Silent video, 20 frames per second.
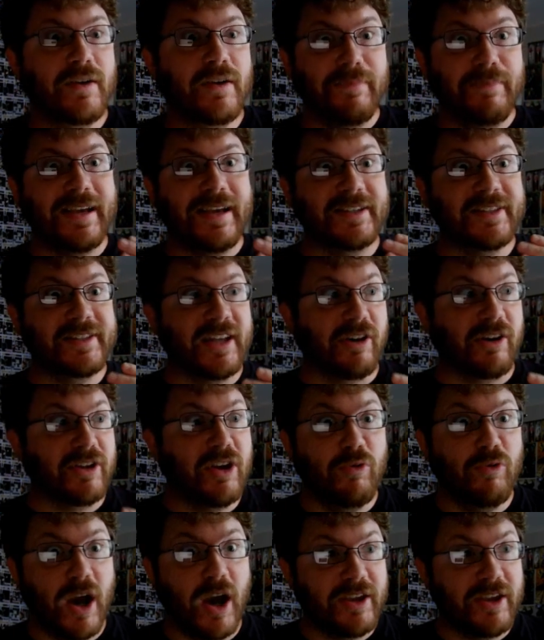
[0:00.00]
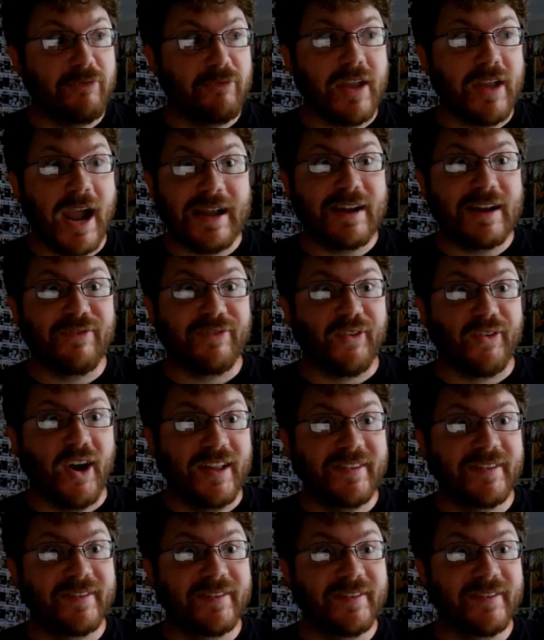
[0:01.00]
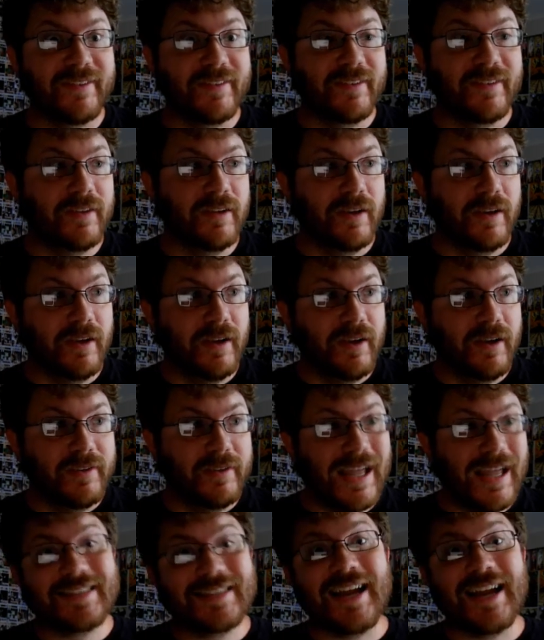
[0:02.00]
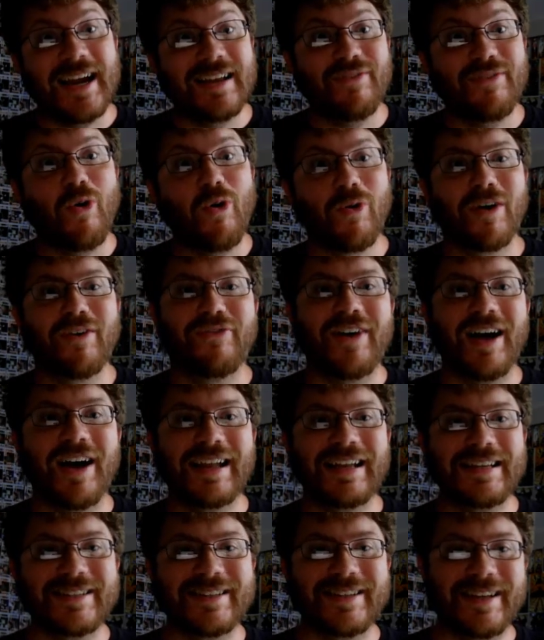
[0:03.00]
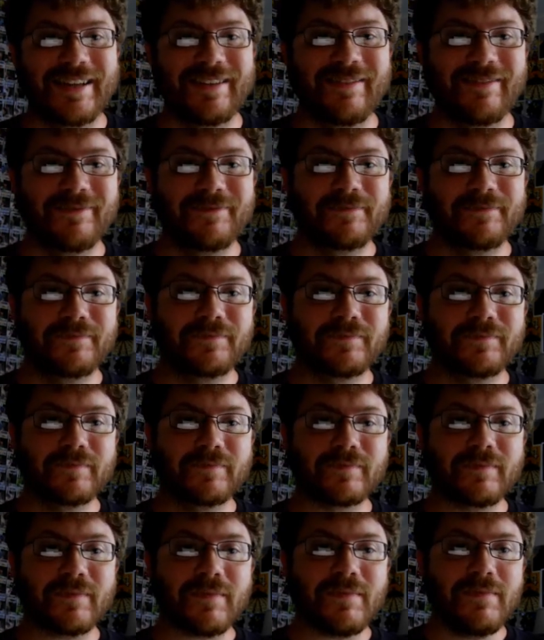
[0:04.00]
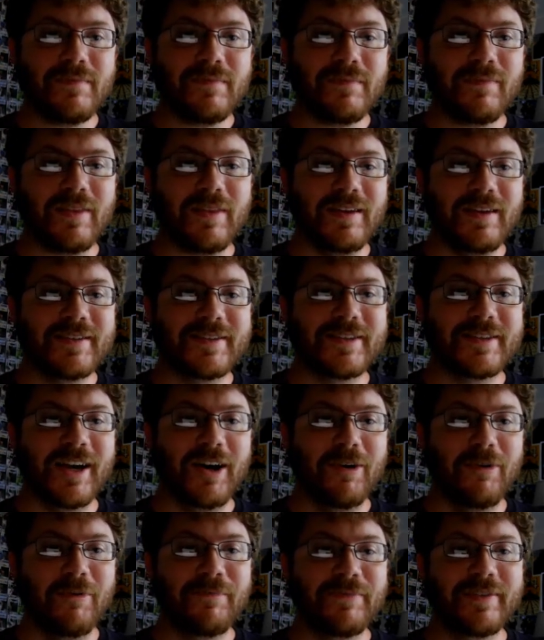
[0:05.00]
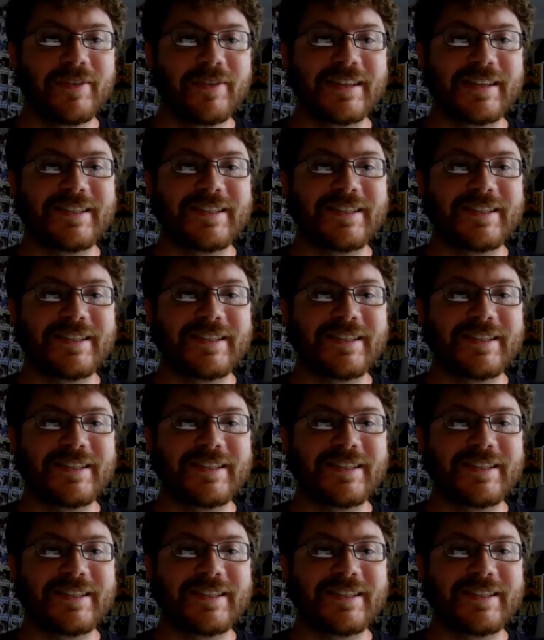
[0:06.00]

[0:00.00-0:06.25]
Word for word: because they're a united front. That's kind of horrifying, isn't it? So the